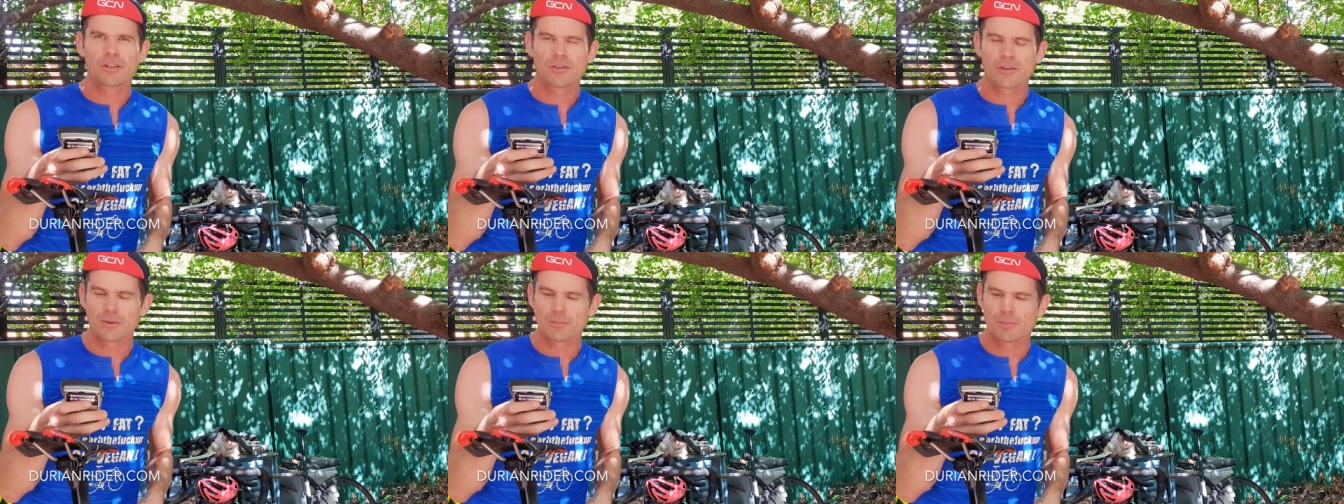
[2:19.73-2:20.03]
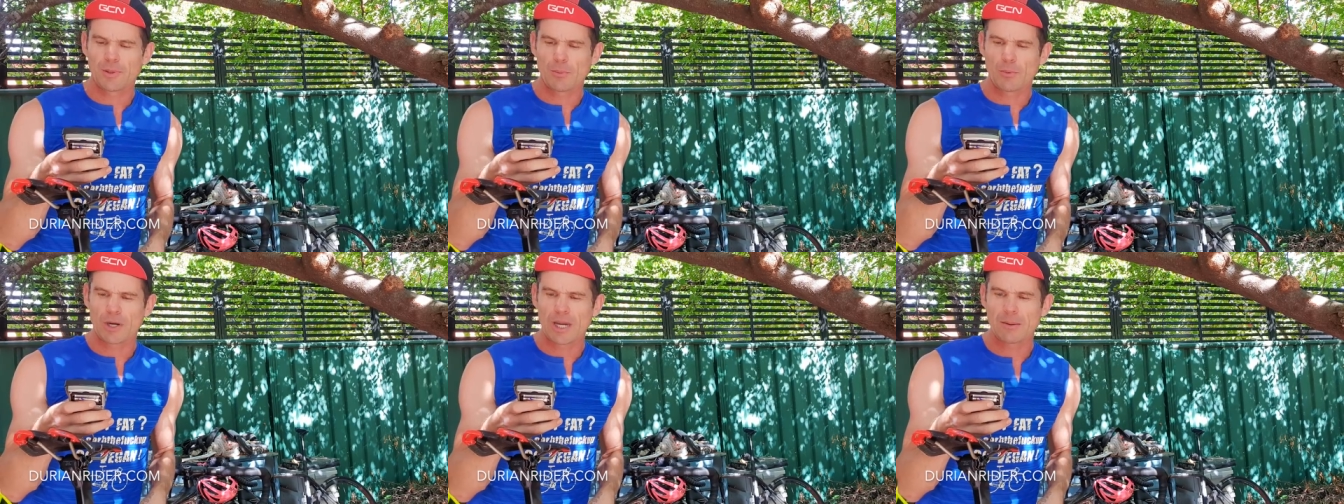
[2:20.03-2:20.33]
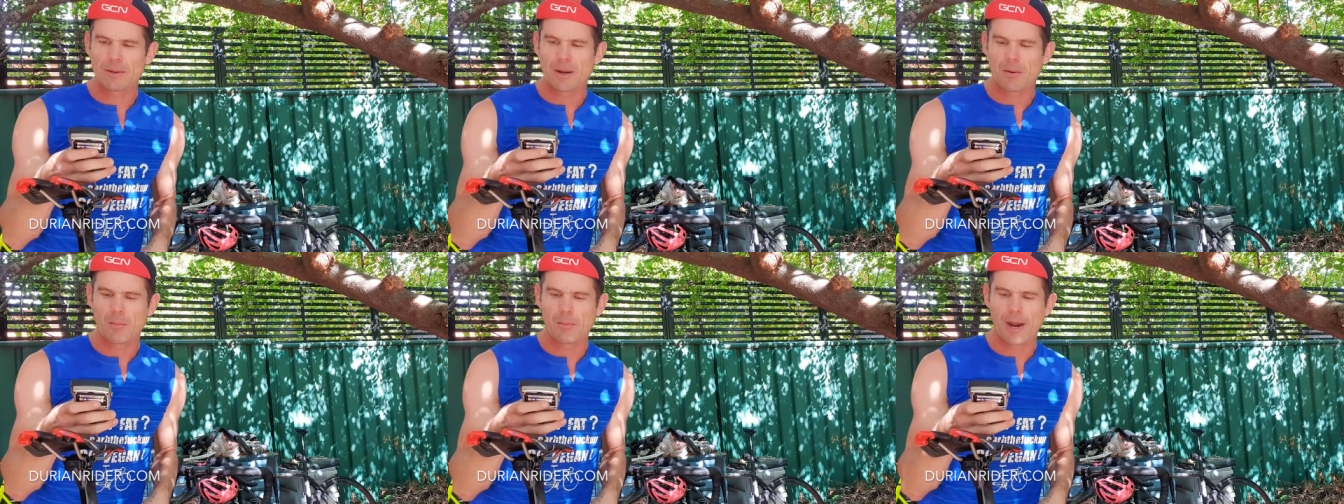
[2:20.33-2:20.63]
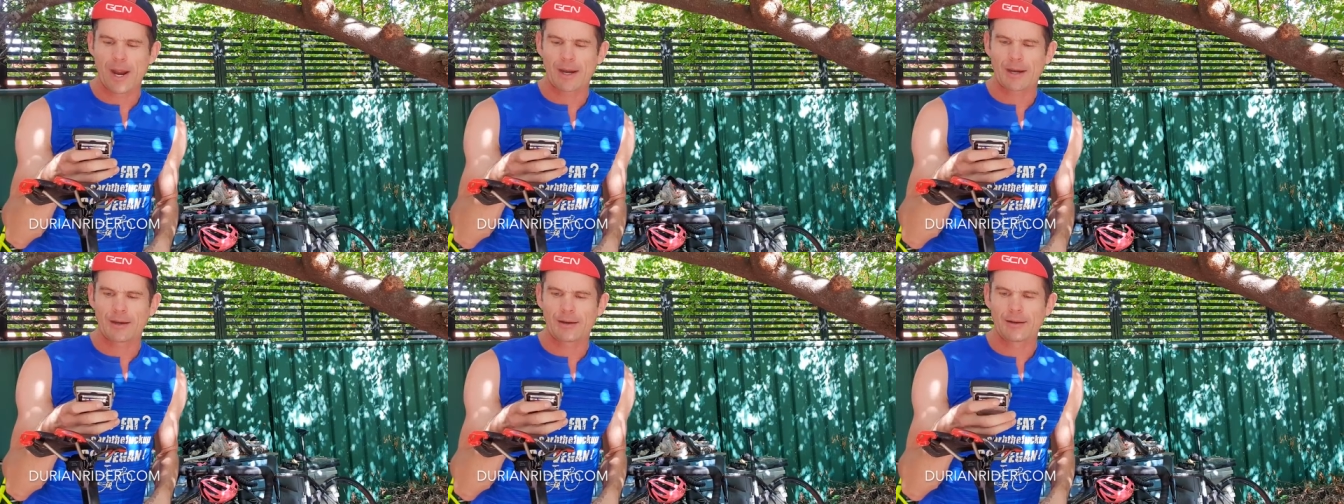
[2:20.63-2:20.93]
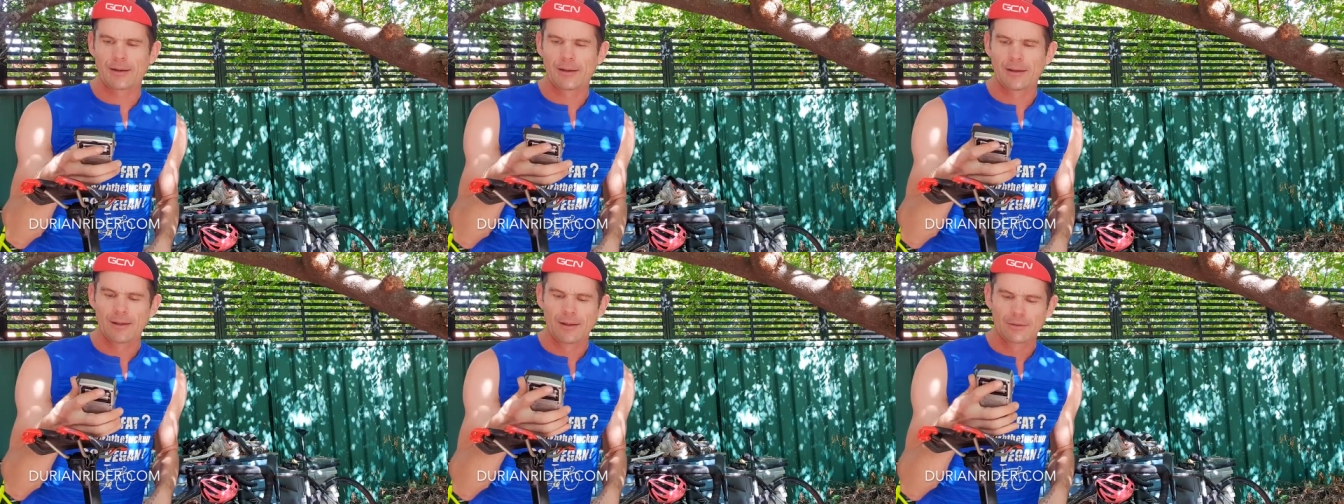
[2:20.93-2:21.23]
that people keep coming back
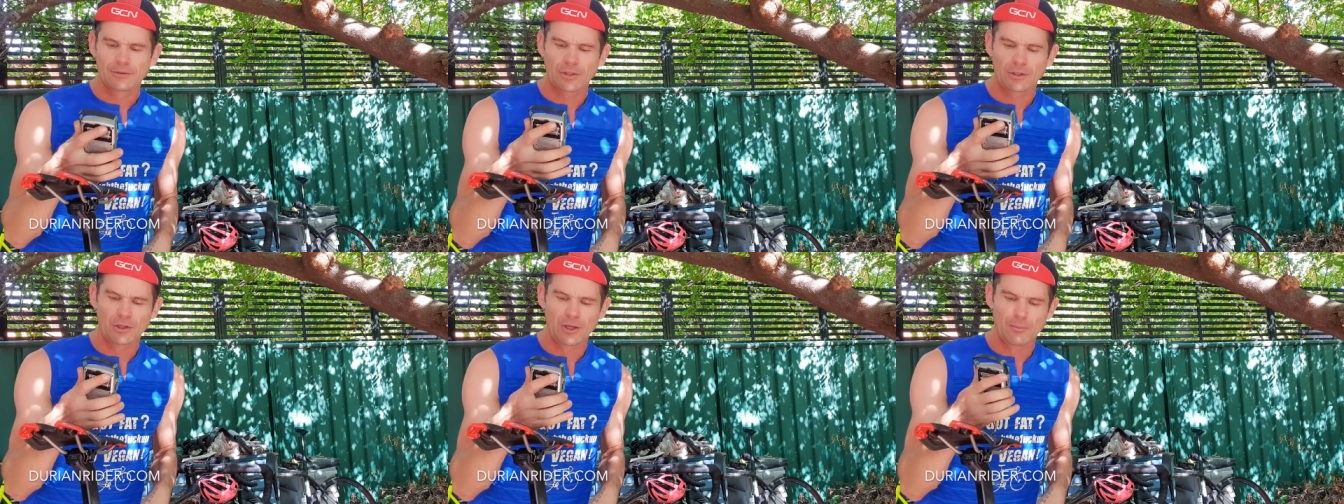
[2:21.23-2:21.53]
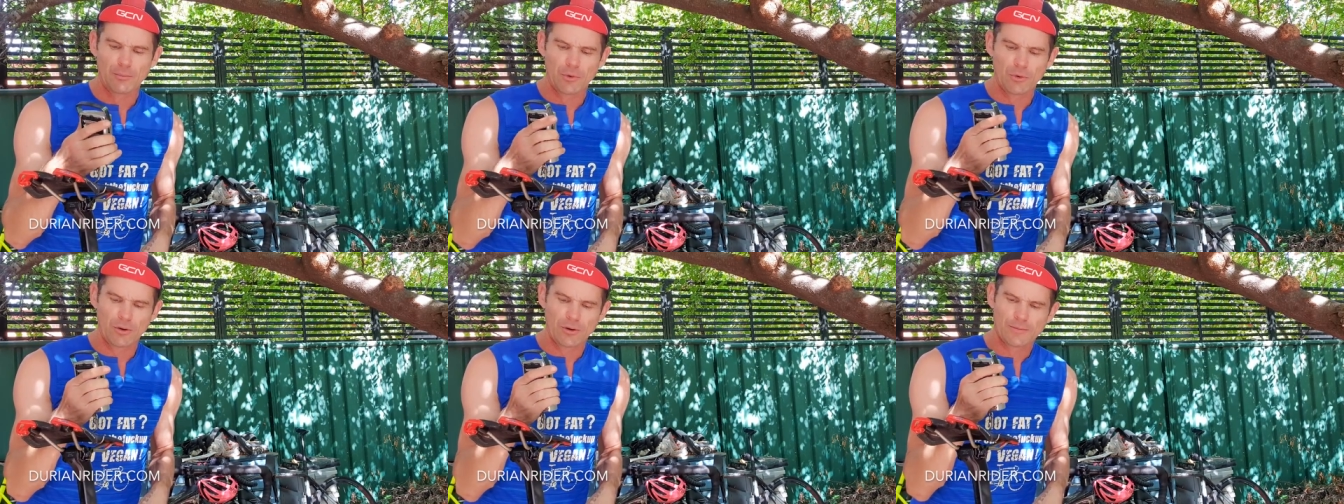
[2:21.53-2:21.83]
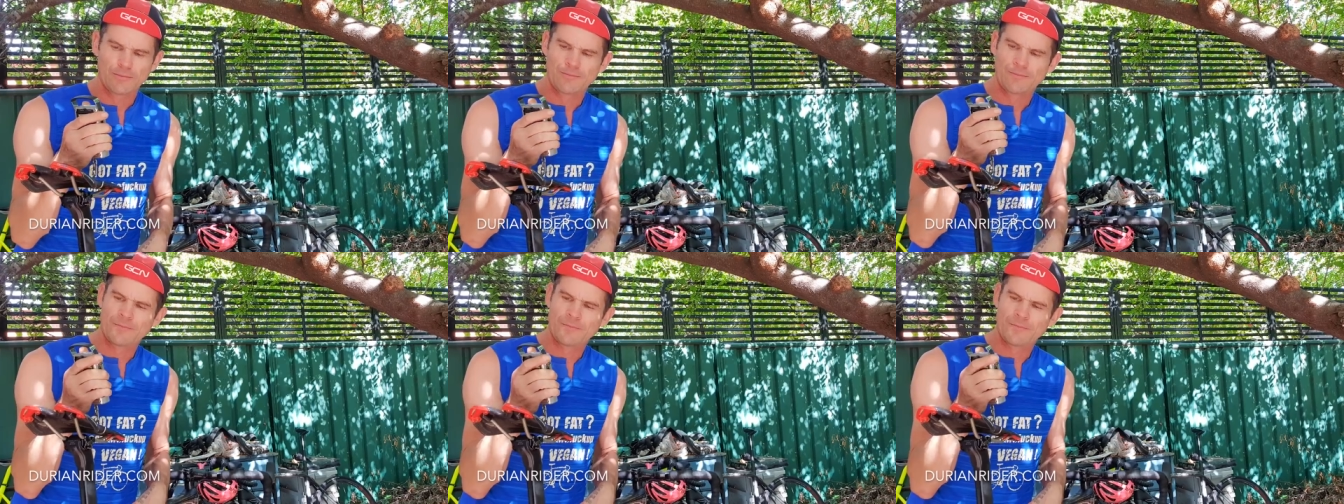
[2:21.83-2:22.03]
to learn more.